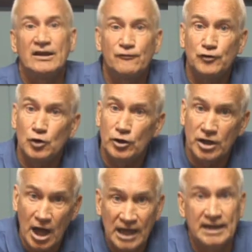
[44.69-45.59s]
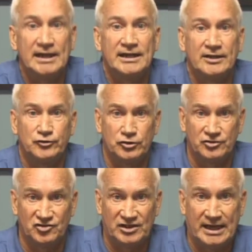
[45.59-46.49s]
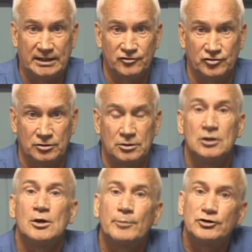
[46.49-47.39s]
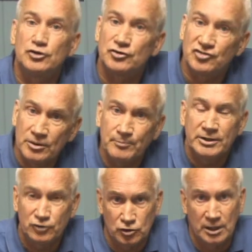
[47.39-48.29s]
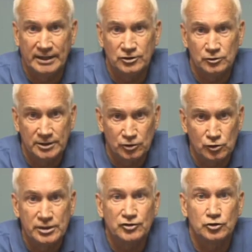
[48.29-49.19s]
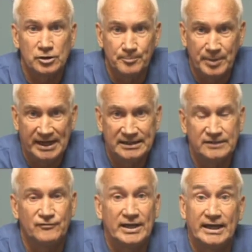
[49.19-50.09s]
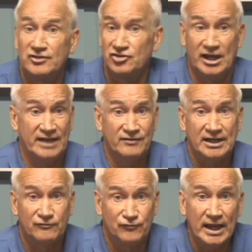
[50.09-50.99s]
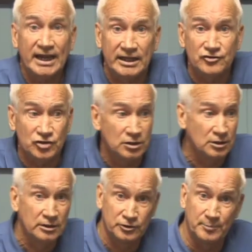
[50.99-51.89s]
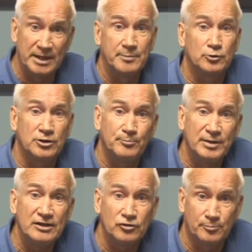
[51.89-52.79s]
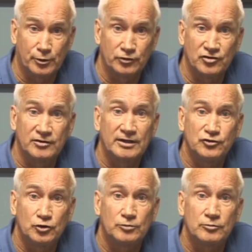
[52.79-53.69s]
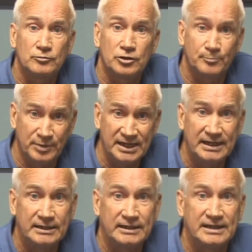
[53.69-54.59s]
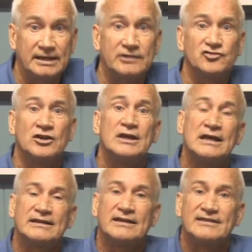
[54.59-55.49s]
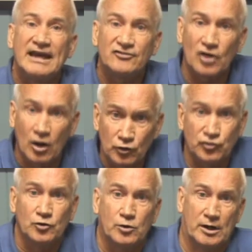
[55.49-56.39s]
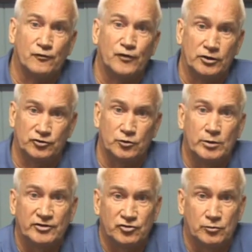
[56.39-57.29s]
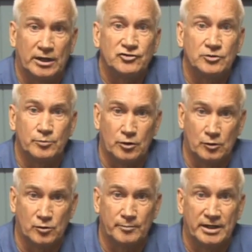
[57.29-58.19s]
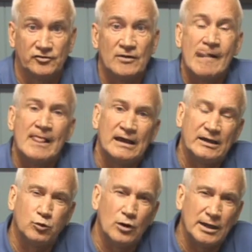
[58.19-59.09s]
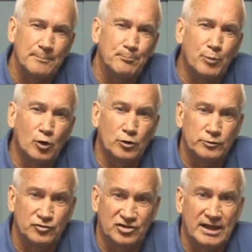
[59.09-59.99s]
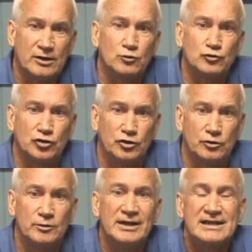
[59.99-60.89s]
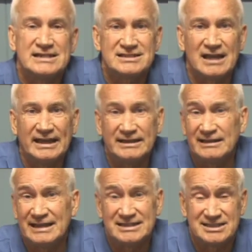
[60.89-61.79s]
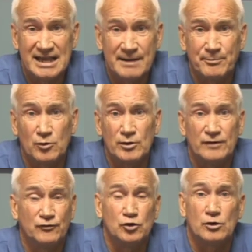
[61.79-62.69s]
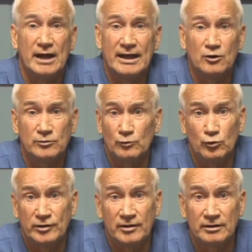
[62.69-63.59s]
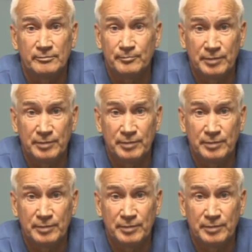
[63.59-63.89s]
If you're not in an injured status, but you're simply trying to increase your competitive edge to have an advantage to be able to beat the person that you're competing against, then that's also what our functional restoration program is. And what it boils down to is like example, if you're out with a,